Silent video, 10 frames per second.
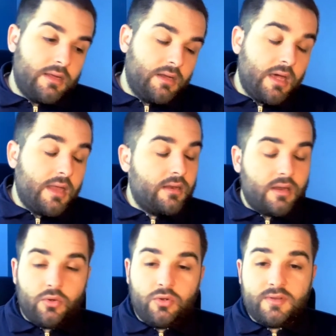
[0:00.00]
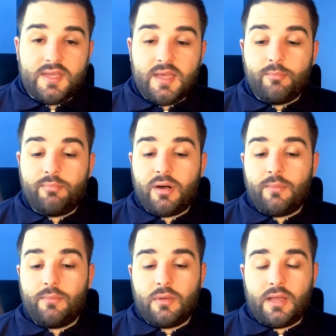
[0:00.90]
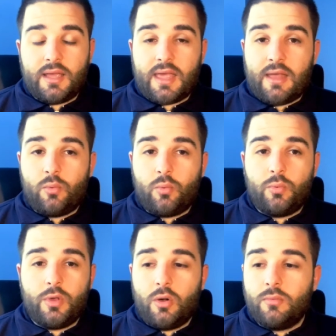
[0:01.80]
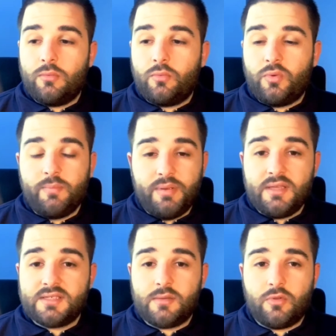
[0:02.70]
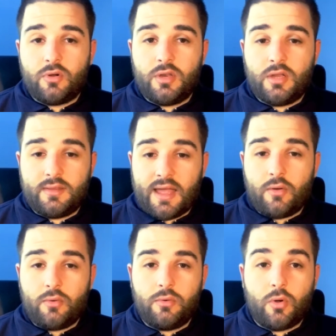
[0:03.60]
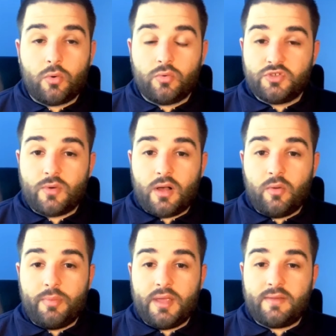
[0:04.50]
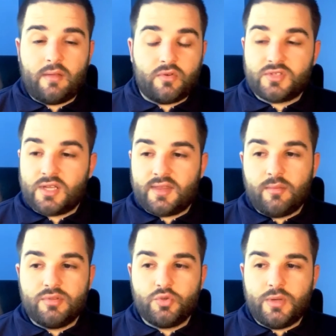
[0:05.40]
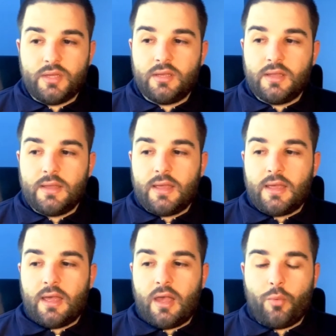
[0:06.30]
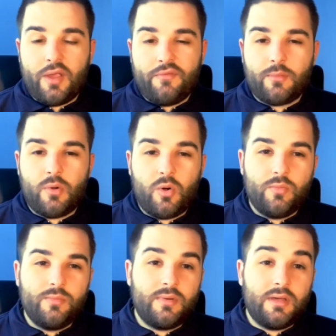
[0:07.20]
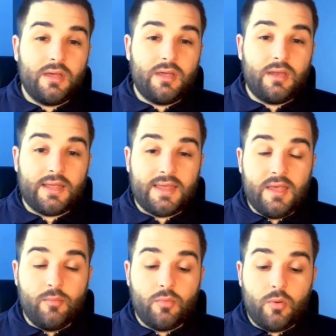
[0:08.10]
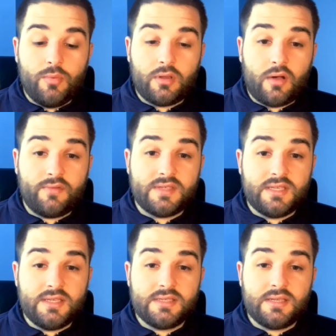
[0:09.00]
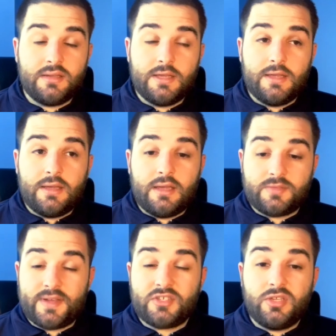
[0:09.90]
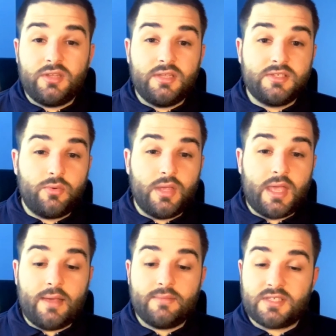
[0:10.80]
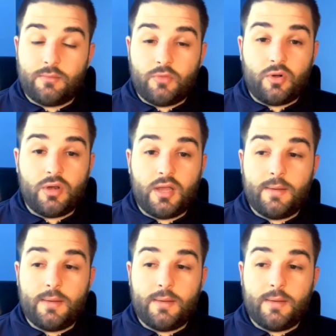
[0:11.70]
not a good team, but again, we beat Sampdoria down or we struggle big time. There's nothing in between. Away from home in a key moment of the season, especially these 3 games, Sampdoria,